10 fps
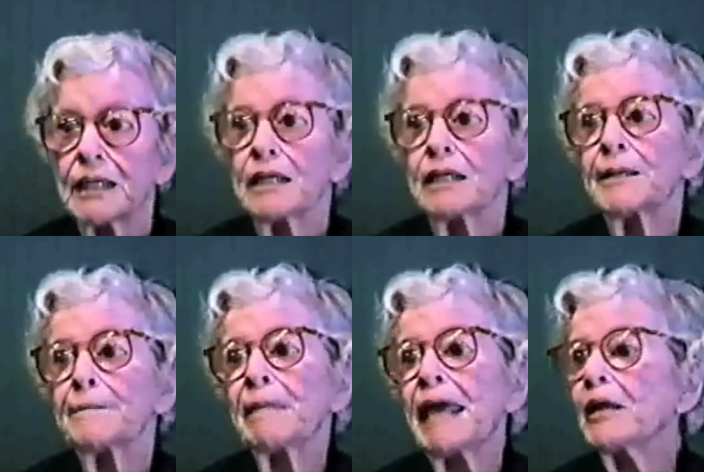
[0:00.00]
uh,
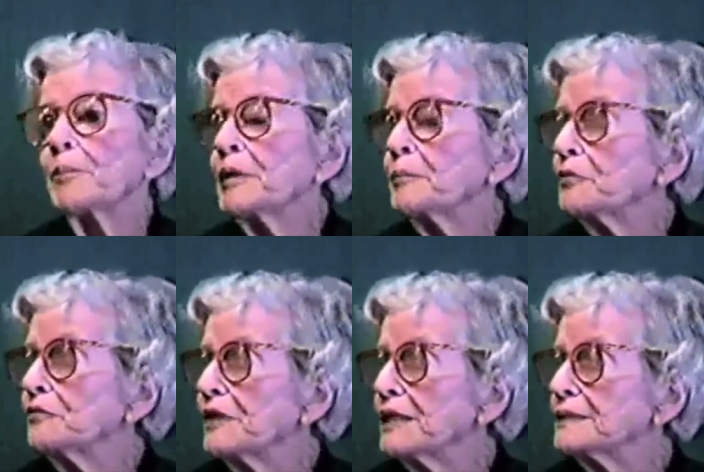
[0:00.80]
helping
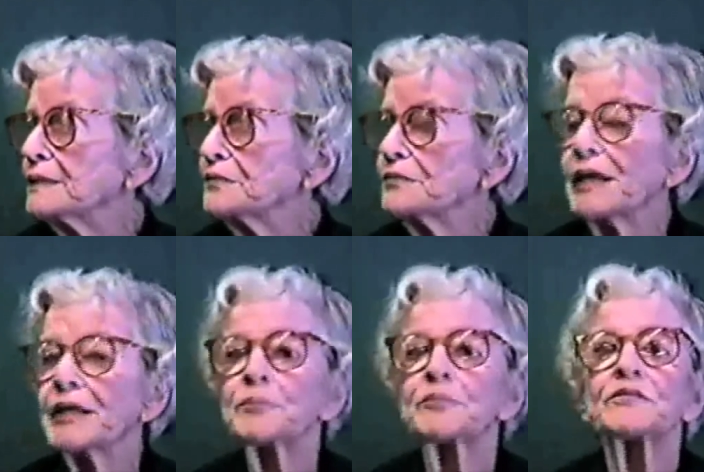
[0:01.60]
professors
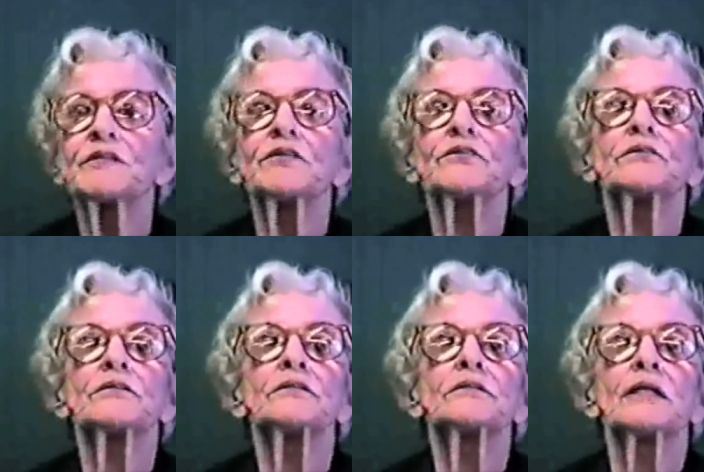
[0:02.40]
find
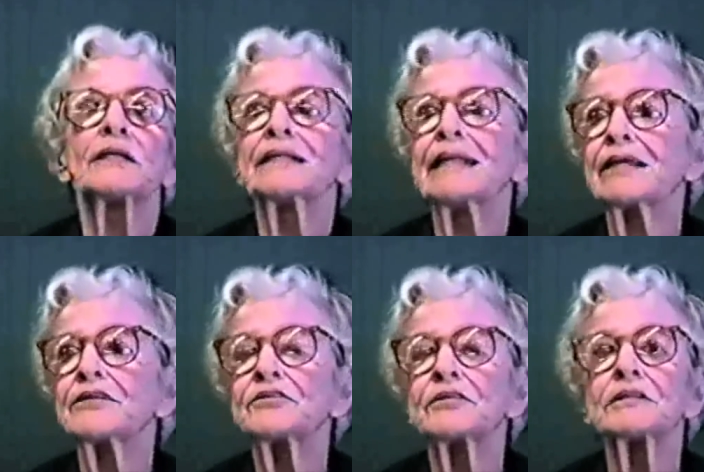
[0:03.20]
positions and
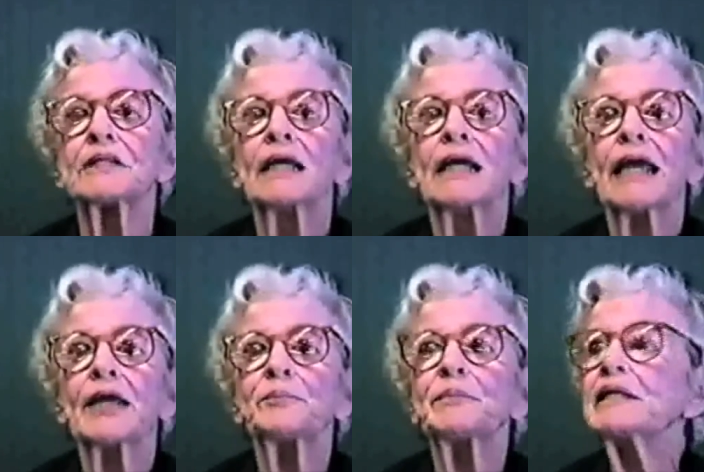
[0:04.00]
lectures,
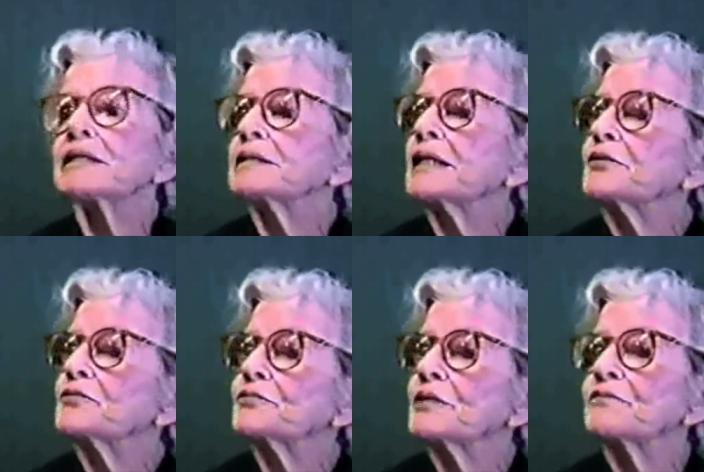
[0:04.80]
and being there
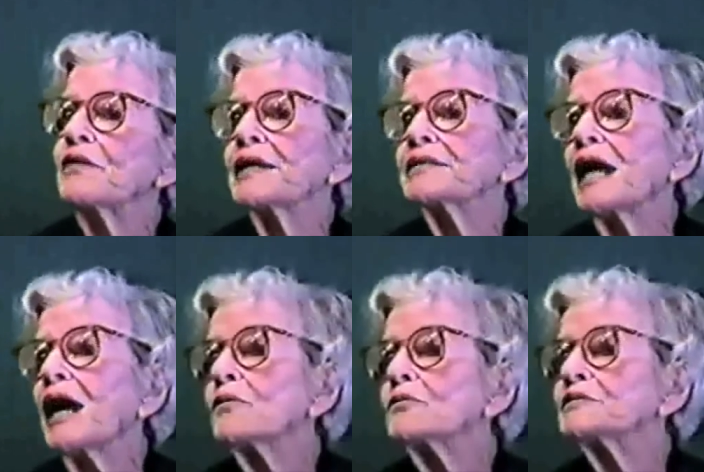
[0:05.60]
to uh, find
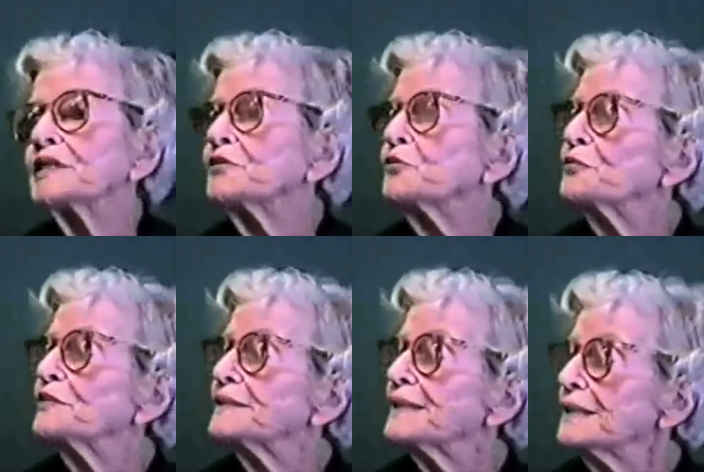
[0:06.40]
housing to
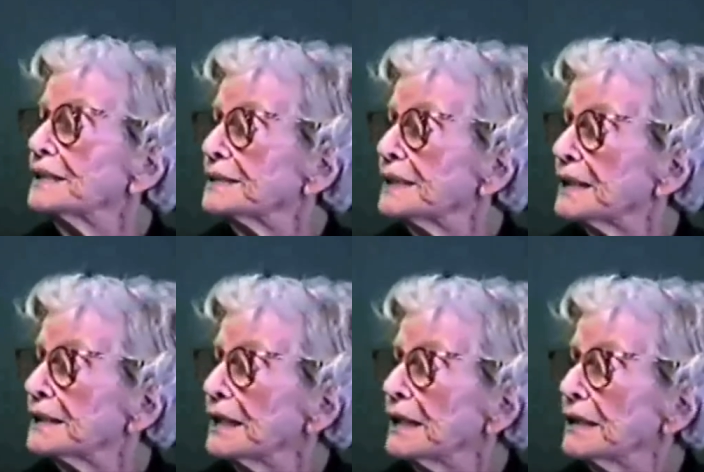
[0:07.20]

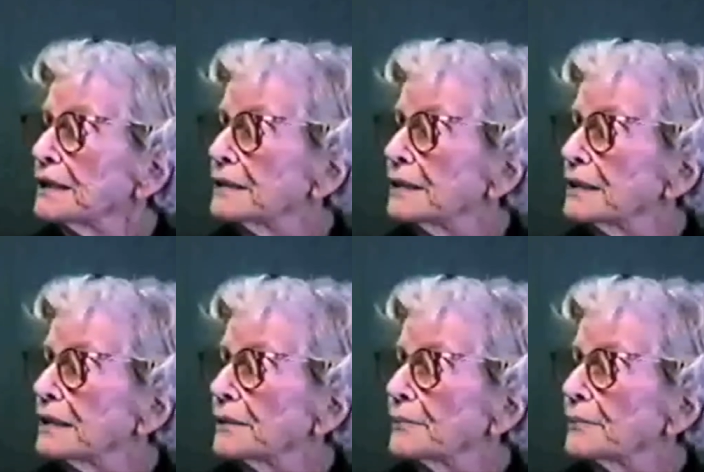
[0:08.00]
facilitate the uh,